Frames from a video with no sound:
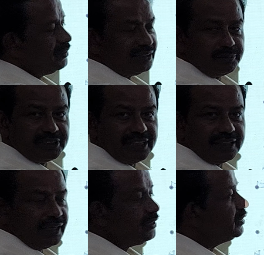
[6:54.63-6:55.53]
There's a
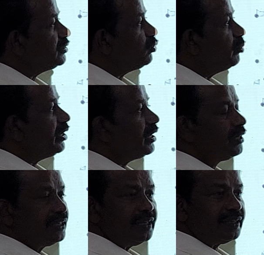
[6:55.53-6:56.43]
mistake here. It is
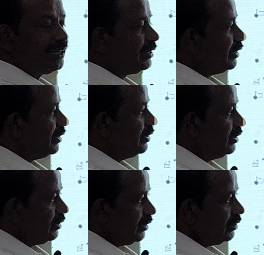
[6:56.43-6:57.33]
omega t dt.
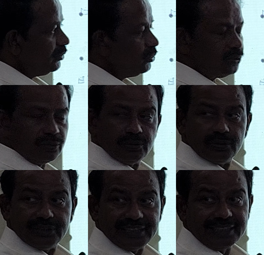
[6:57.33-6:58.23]
Here too
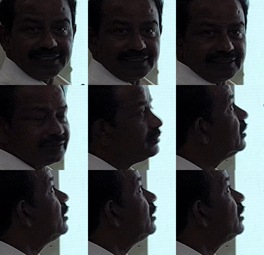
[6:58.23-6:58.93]
dt.